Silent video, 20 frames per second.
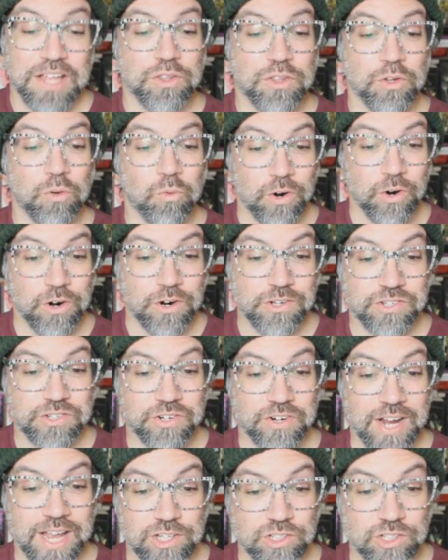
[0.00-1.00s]
The words
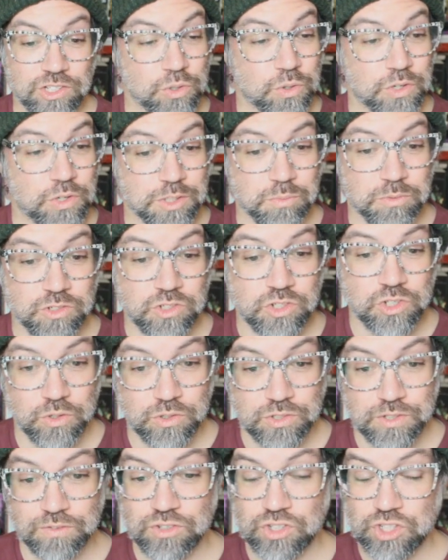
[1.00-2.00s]
are angel, Christmas,
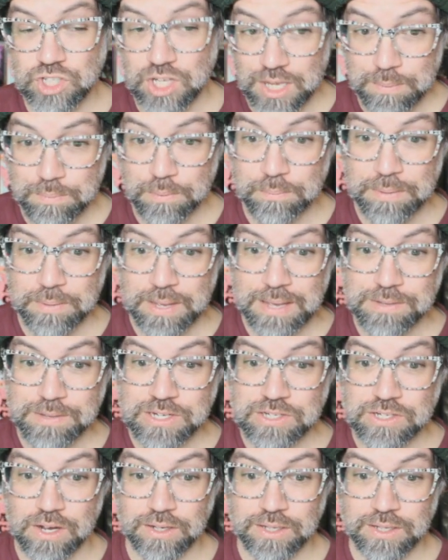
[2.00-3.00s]
Joseph, sheep,
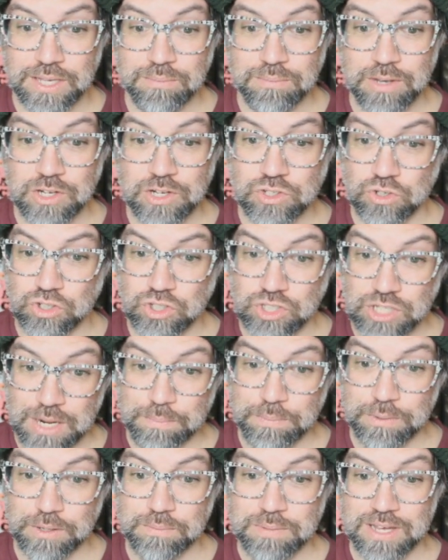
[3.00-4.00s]
baby, donkey, manger,
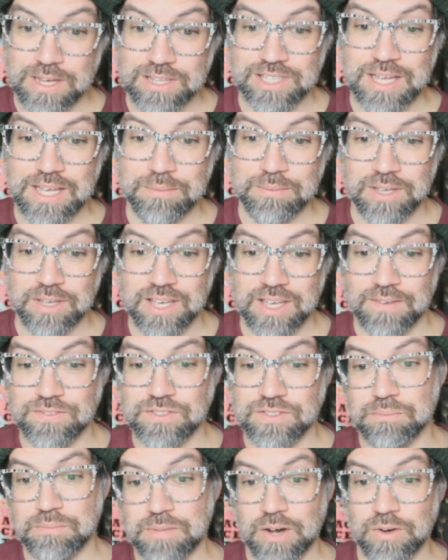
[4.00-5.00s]
shepherd, Bethlehem,
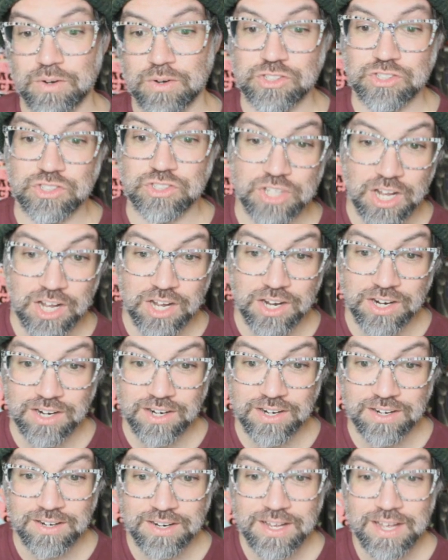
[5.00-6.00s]
gifts, Mary,
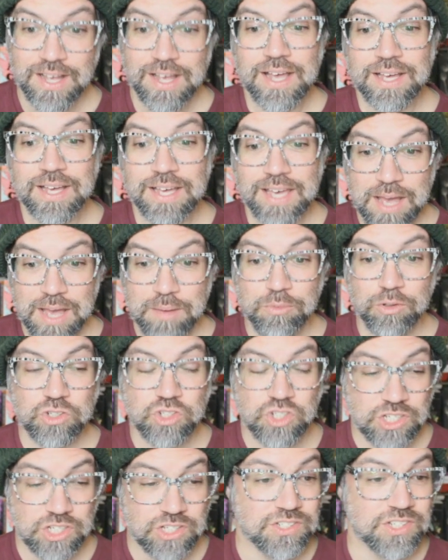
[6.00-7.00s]
star, camel,
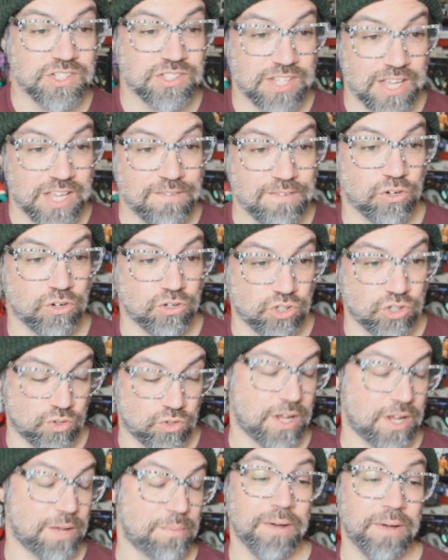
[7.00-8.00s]
Jesus, savior,
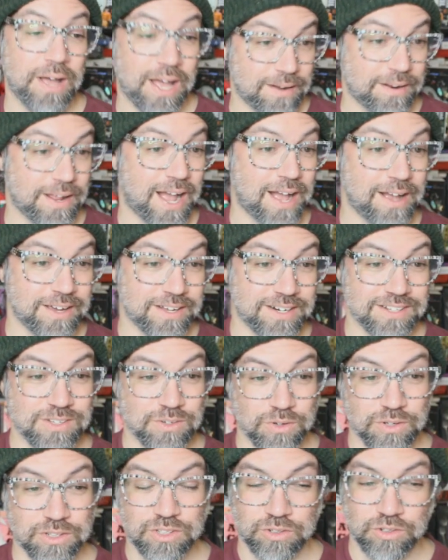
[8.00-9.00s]
tree. But I'm going to
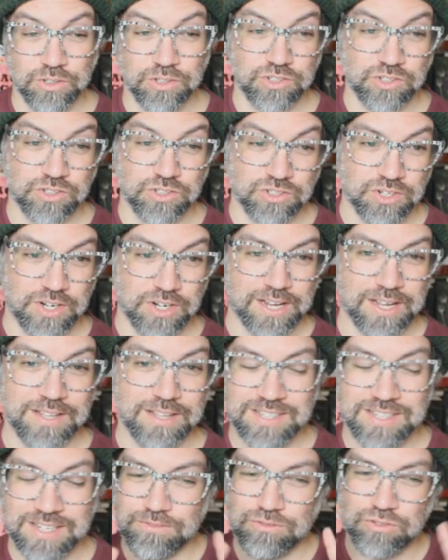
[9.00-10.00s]
do a little trick.
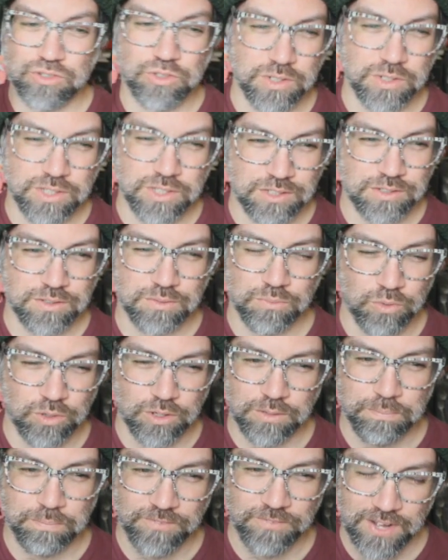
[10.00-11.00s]
Instead of doing this
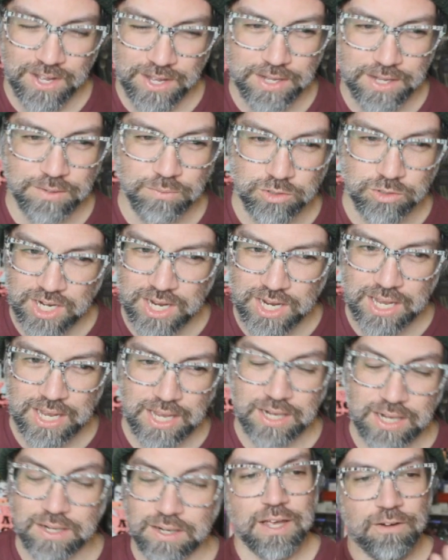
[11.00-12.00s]
word find, which I
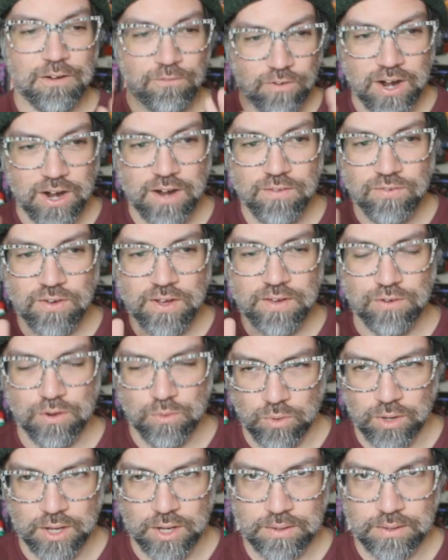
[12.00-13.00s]
hate, in front of
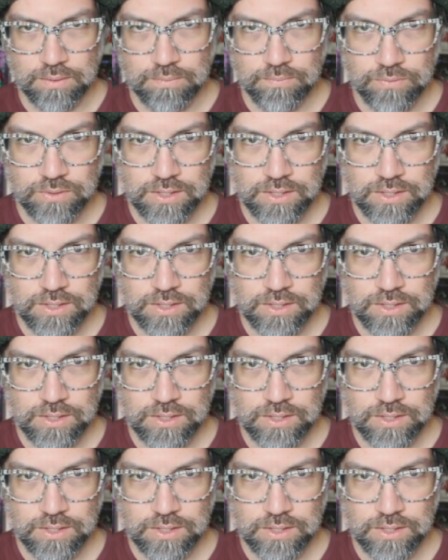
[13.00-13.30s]
everyone